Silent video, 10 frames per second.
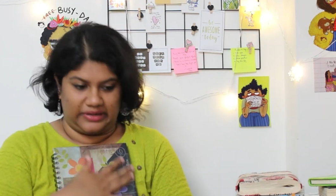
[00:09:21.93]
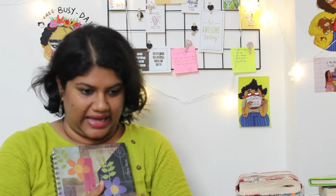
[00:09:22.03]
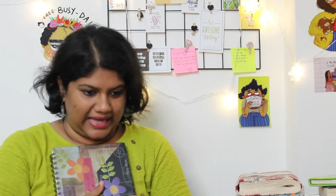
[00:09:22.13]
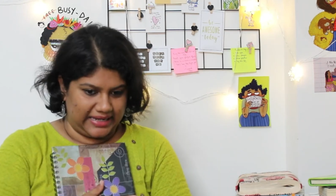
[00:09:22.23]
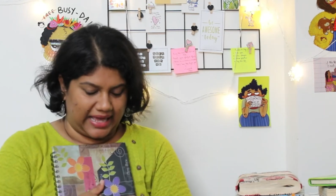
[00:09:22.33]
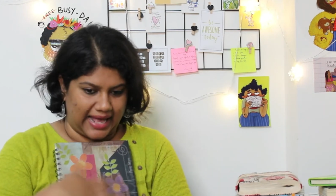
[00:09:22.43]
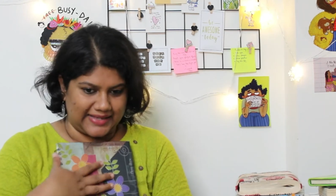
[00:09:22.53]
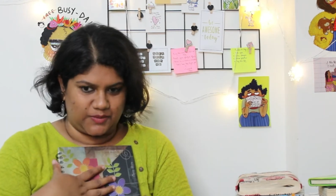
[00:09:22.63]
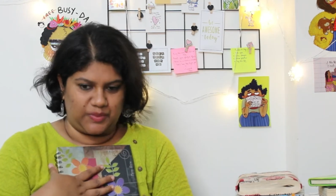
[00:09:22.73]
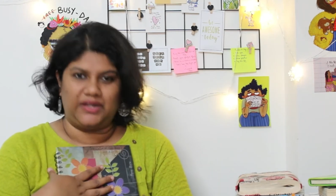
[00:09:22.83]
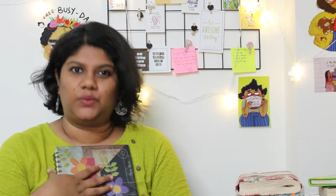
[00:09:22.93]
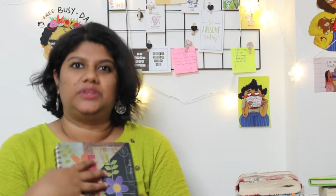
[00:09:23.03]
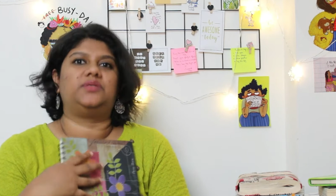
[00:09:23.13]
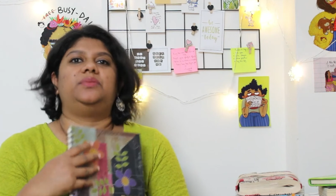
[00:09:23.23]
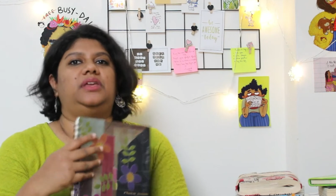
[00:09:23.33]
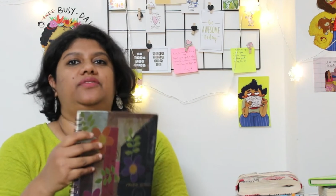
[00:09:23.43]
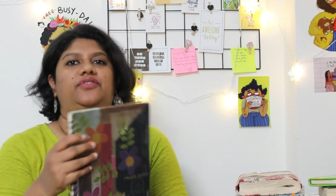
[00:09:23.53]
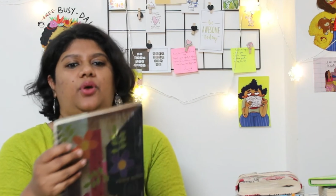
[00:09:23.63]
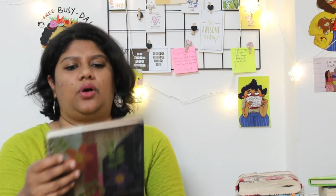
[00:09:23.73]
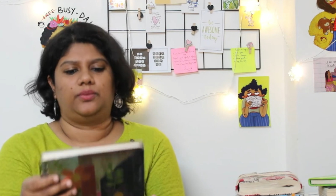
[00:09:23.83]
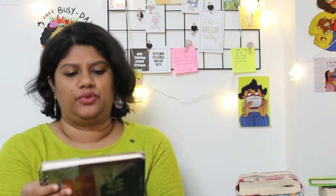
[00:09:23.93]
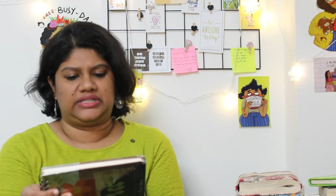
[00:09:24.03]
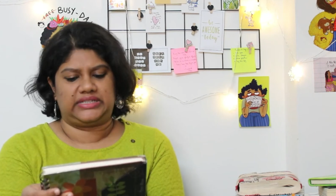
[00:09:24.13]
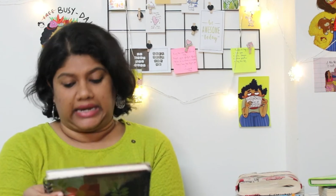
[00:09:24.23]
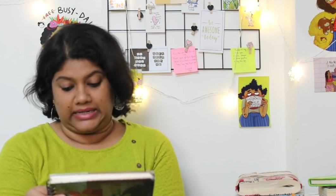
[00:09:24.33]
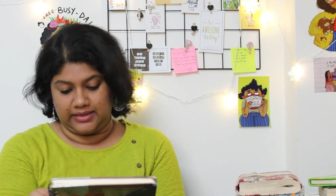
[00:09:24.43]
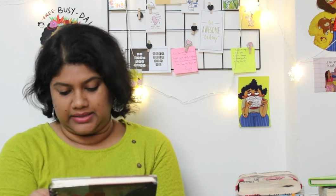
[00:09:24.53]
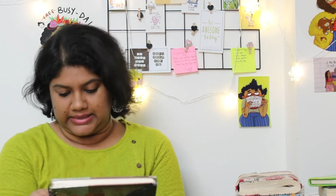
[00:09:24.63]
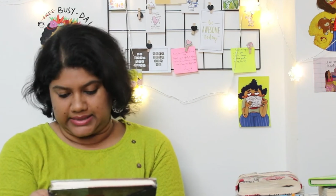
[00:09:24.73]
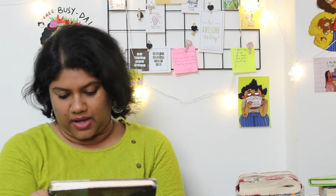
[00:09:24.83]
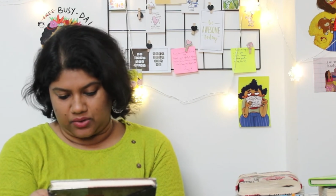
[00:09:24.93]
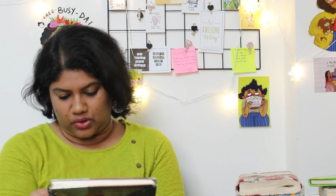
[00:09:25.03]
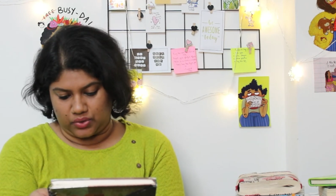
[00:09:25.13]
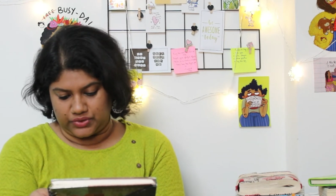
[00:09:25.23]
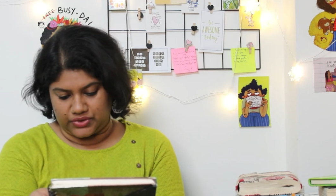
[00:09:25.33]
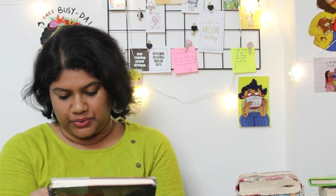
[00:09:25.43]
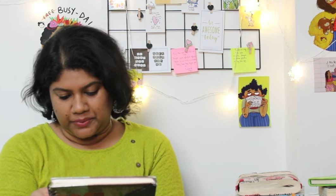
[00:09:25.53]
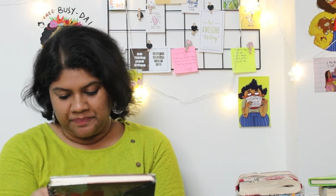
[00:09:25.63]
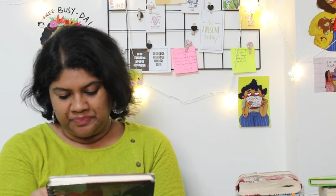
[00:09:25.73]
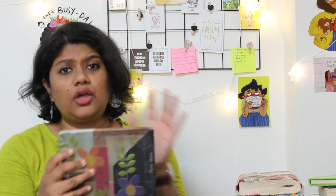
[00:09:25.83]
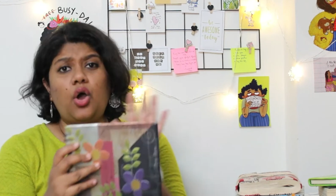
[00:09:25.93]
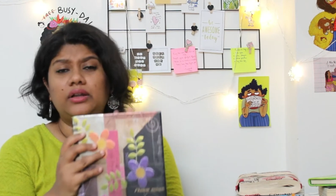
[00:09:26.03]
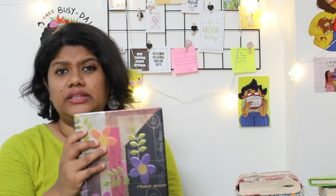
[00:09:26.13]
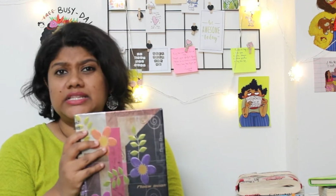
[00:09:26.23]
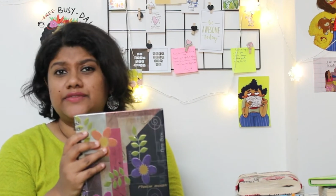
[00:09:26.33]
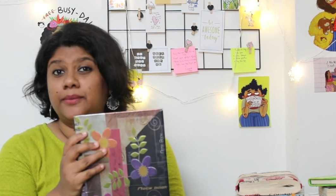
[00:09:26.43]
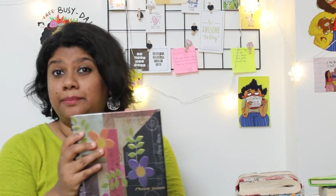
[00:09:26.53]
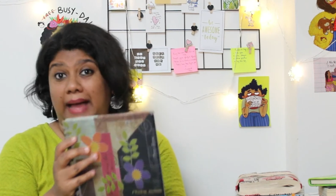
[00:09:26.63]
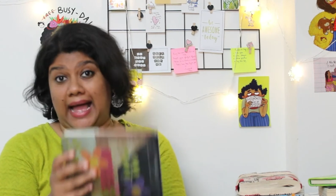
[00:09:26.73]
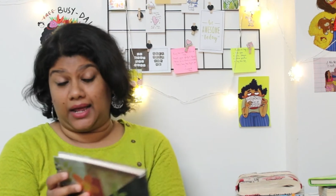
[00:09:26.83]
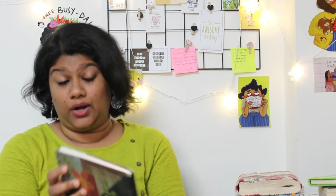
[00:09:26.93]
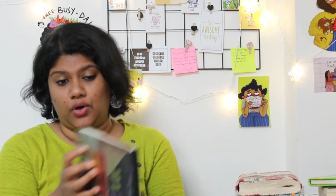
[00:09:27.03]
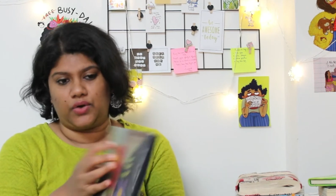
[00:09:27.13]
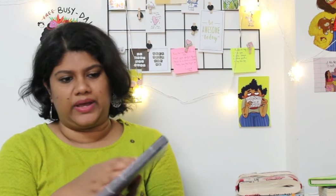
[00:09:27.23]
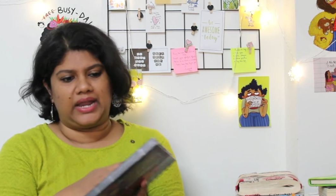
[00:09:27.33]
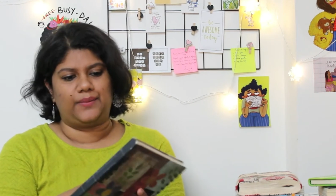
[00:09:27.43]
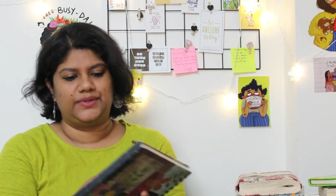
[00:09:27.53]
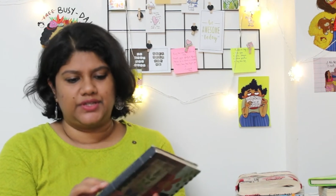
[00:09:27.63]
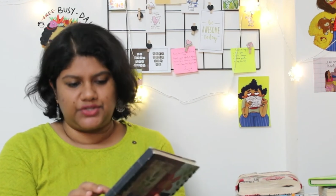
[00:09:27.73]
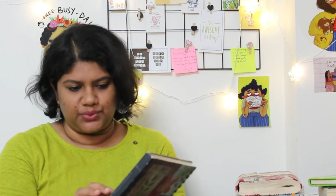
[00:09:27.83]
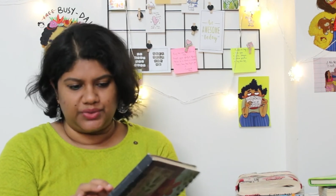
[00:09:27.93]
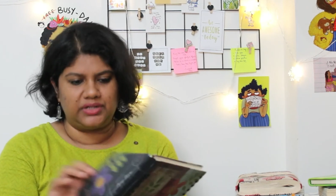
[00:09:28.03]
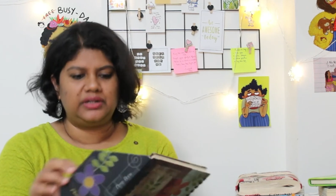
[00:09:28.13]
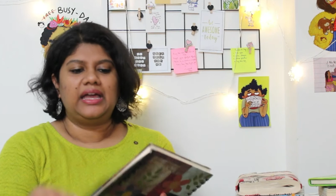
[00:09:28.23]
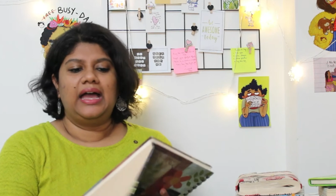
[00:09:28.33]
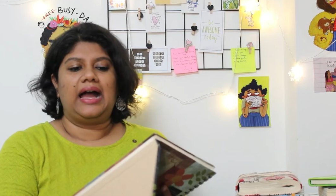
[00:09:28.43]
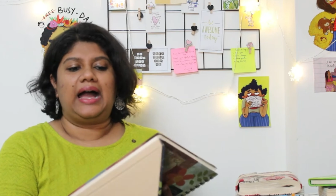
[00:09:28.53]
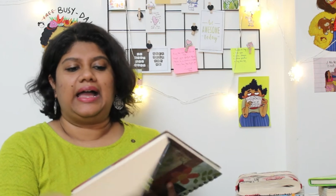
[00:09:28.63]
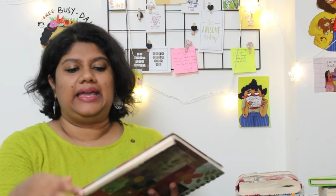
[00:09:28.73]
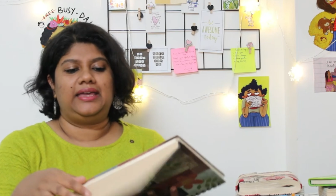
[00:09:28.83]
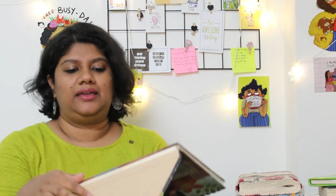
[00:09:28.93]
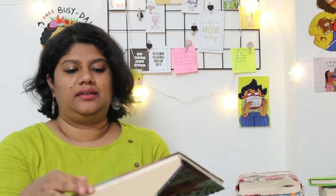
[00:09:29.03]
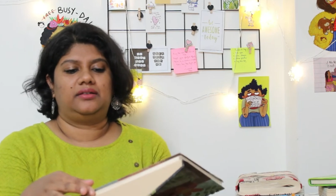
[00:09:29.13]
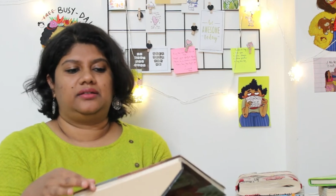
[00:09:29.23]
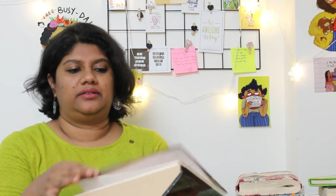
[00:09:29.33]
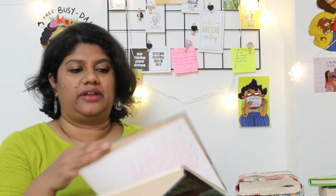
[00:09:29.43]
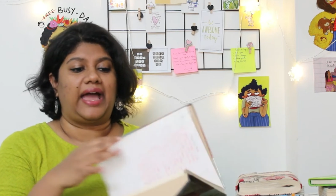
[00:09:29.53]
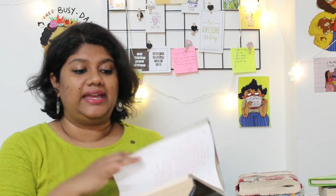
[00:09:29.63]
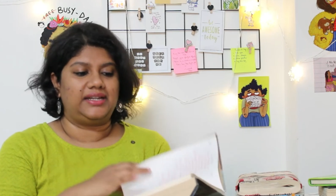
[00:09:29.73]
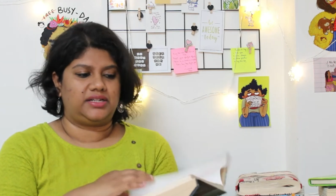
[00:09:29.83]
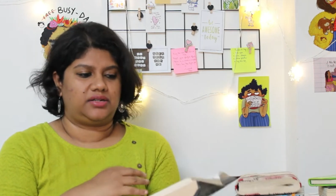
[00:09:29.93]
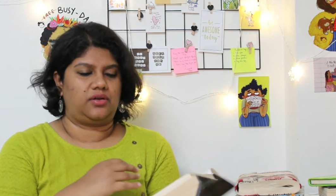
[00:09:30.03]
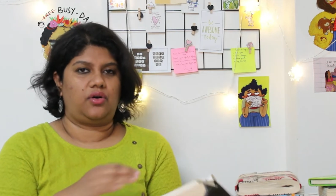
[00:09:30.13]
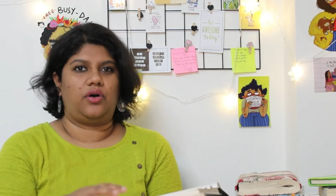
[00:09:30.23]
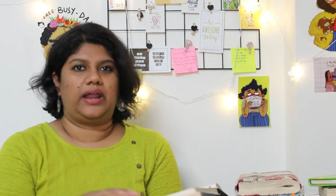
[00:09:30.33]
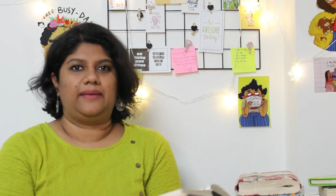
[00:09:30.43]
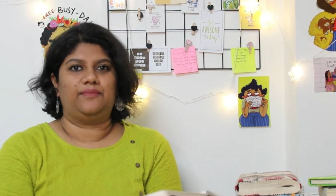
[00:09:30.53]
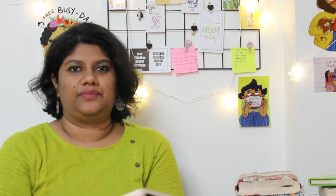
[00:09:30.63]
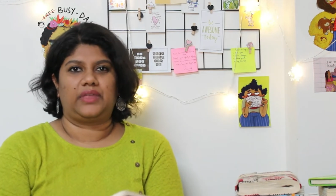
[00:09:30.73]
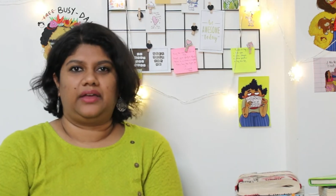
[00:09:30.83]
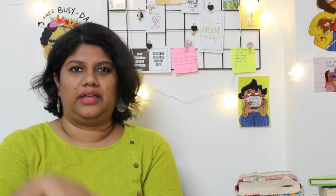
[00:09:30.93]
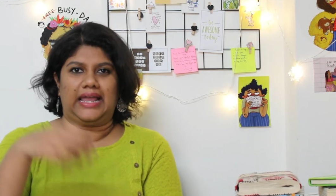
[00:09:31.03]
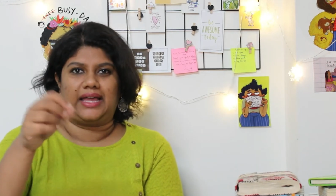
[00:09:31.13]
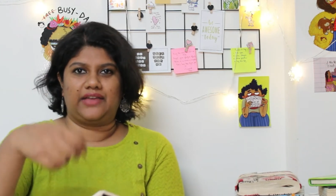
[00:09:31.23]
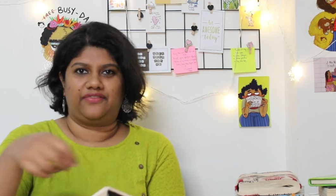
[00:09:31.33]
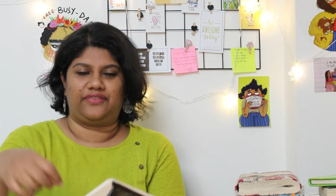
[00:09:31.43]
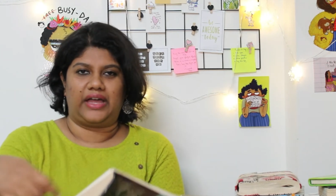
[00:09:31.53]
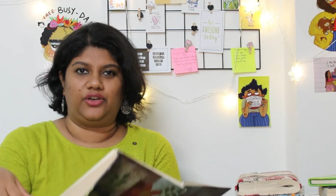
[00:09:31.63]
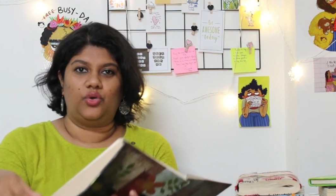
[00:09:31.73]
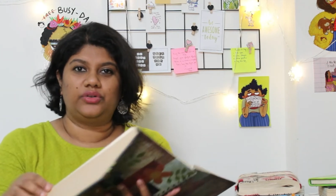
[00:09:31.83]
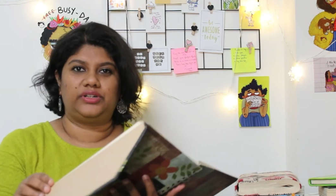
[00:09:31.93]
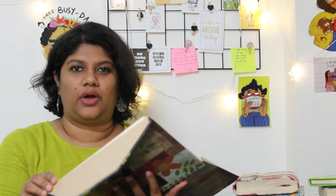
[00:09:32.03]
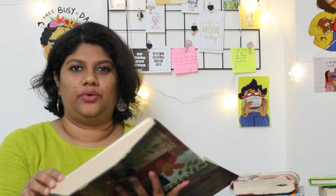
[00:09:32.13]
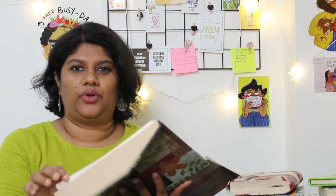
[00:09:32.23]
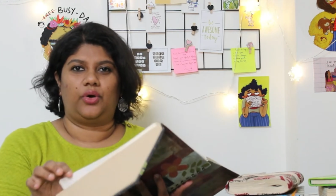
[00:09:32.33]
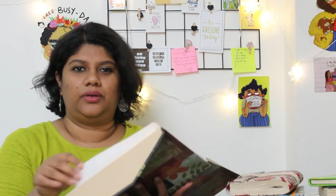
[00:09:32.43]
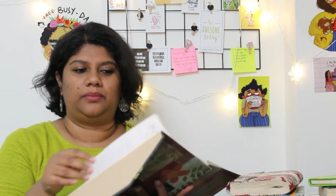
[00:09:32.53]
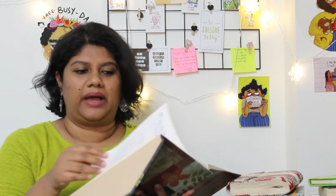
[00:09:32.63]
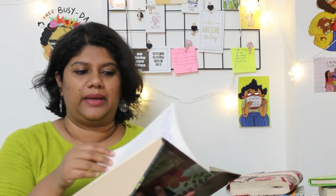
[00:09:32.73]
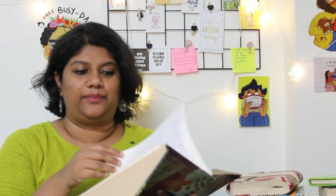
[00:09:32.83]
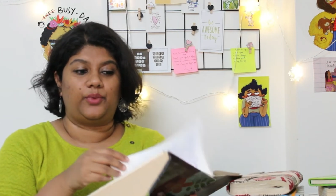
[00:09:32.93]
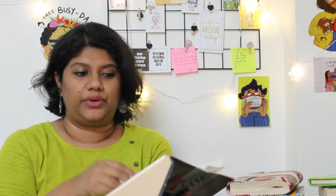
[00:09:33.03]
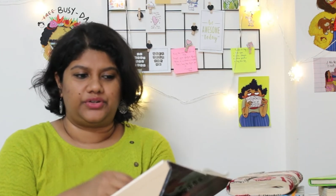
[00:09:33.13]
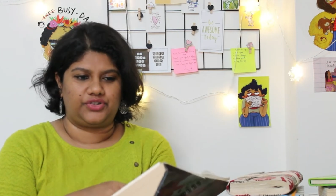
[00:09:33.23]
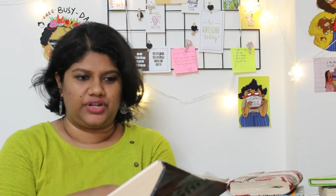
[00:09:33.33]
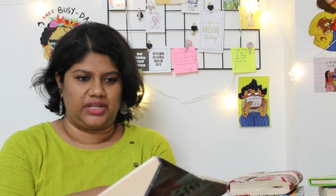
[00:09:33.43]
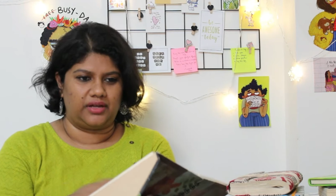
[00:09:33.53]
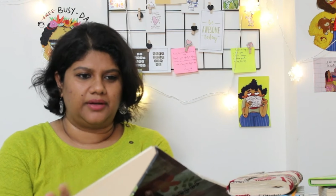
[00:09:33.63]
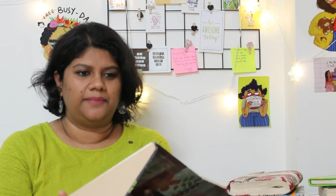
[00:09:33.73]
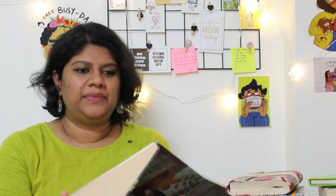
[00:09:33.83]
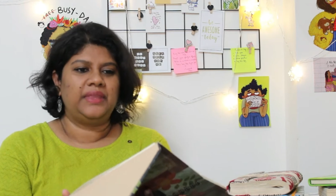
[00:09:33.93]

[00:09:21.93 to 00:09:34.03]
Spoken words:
diary has been with me for almost 10 years now, close to. Got this from Bangalore when I was a student. I write or I note down all my poetry here.